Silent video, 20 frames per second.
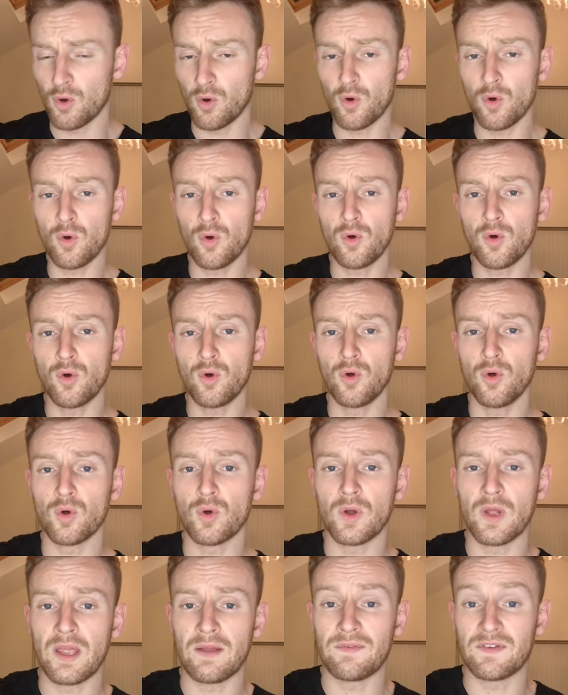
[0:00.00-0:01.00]

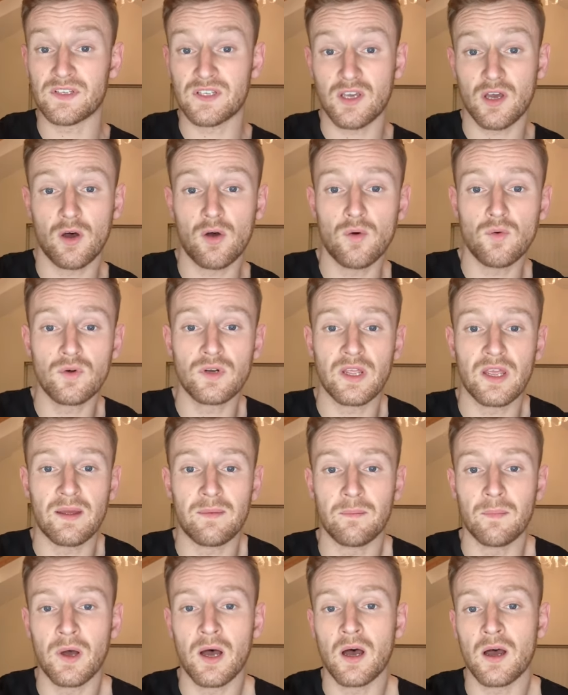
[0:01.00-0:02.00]
Or if it's cold,
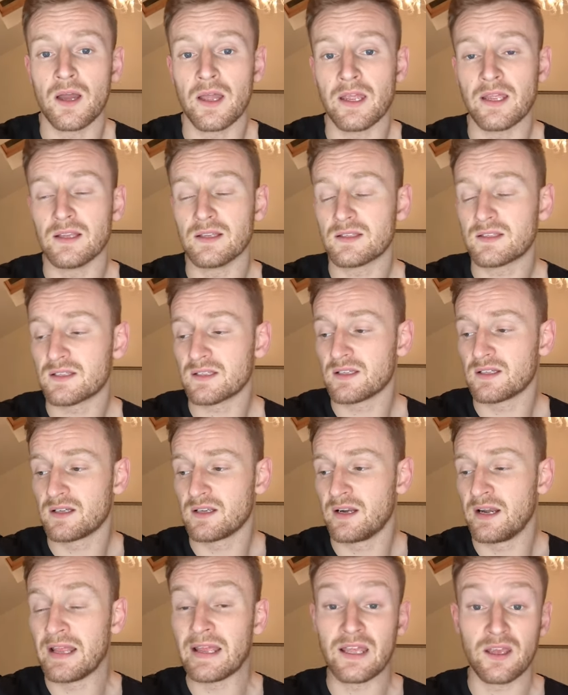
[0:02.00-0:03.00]
it might
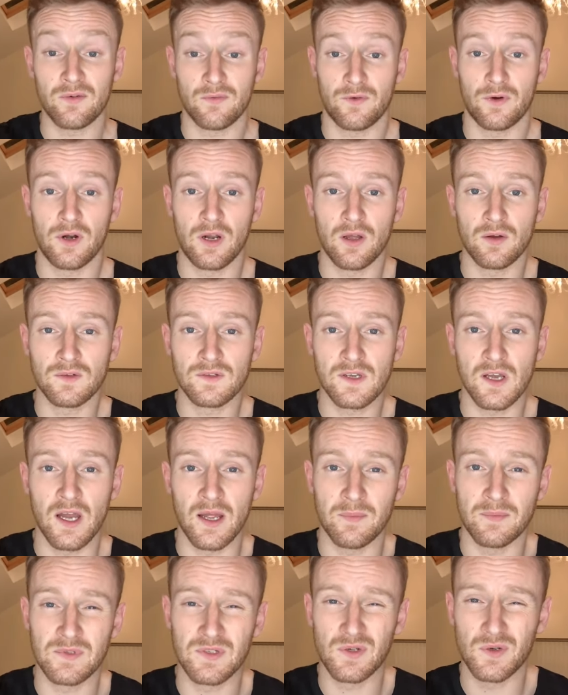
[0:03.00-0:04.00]
linger for a long
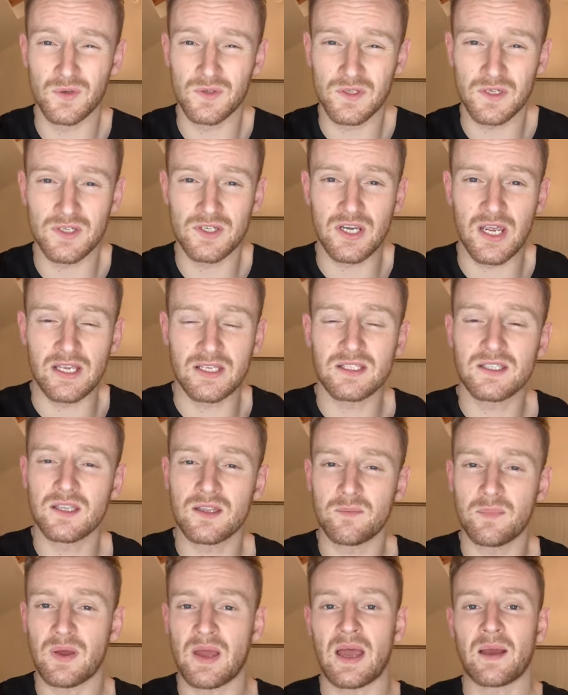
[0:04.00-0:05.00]
time to suggest
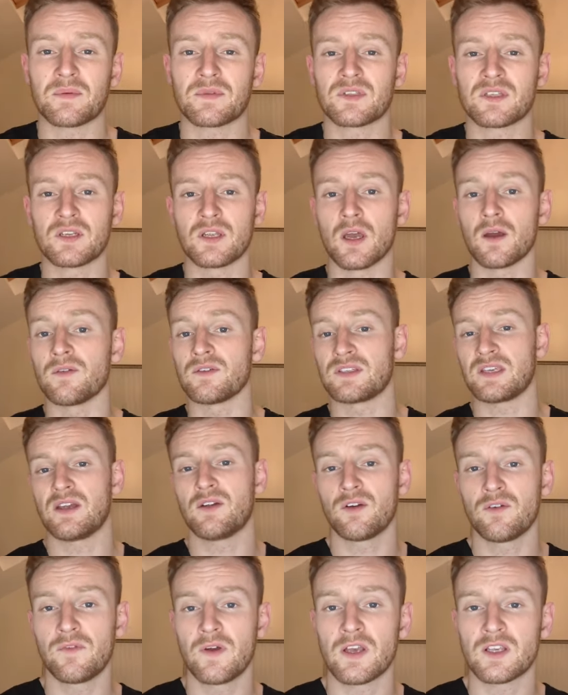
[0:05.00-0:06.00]
that perhaps the nerve is
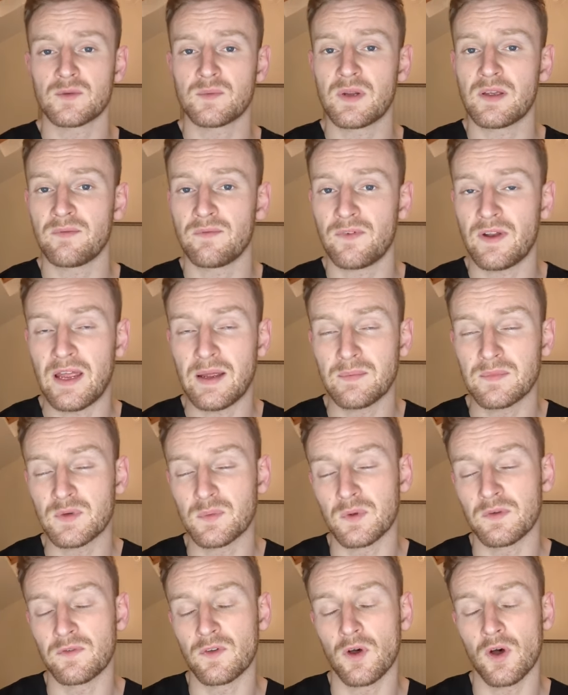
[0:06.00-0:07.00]
irreversibly inflamed
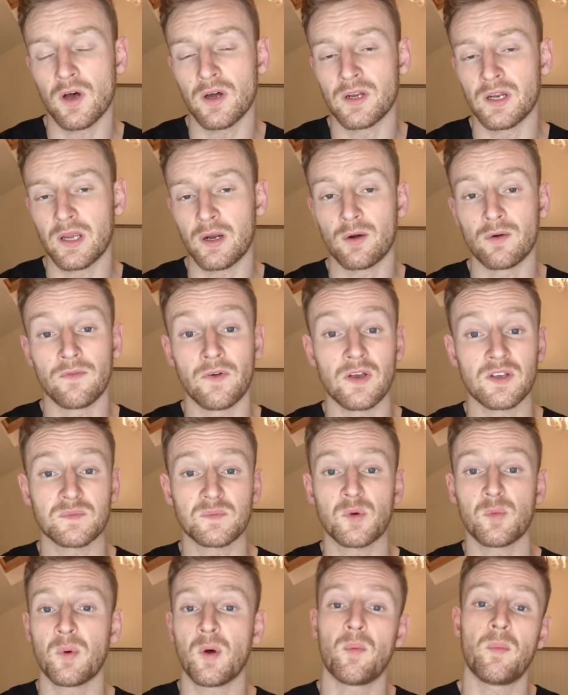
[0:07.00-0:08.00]
and we've got an
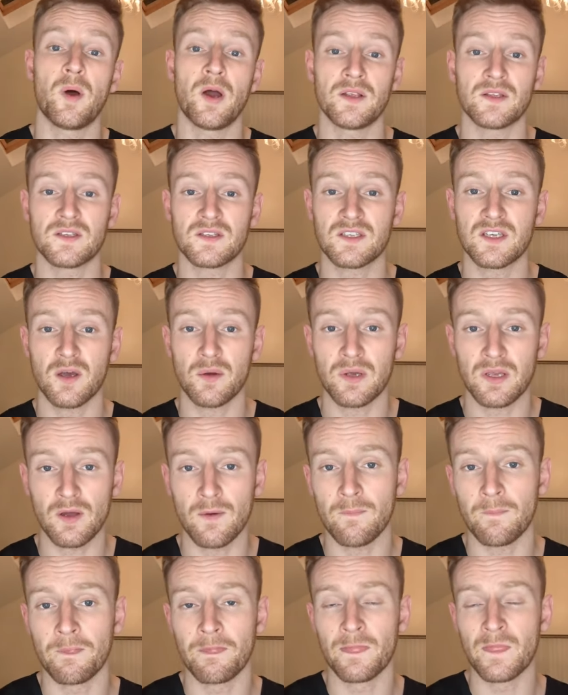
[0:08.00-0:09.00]
irreversible pulpitis going
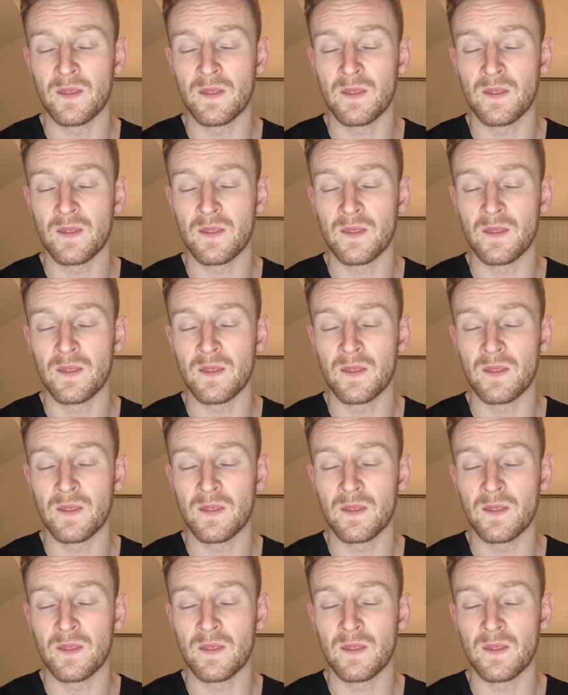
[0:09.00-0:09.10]
on.